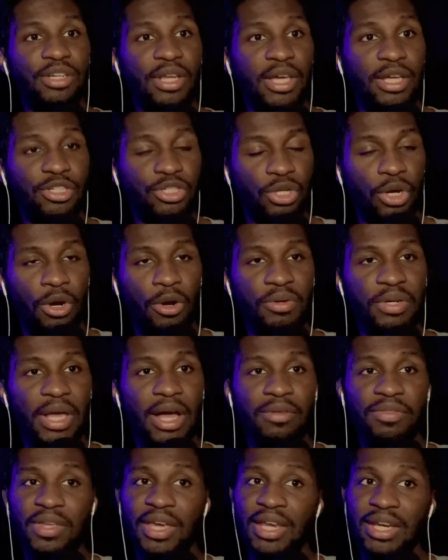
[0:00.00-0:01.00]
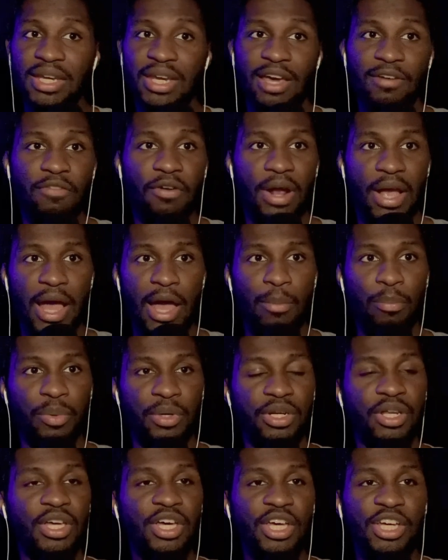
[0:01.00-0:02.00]
and it turned out it never
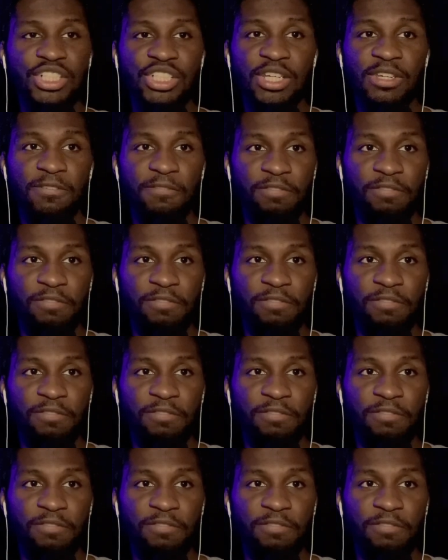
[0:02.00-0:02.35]
happened.